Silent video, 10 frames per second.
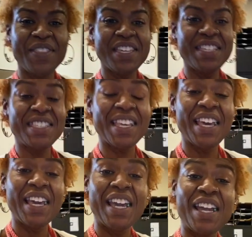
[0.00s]
these
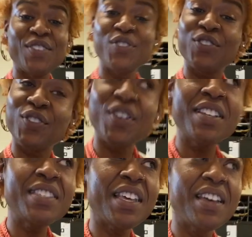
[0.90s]
in
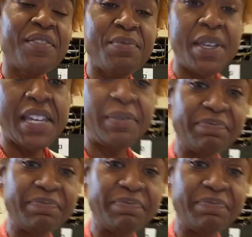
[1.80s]
front of me,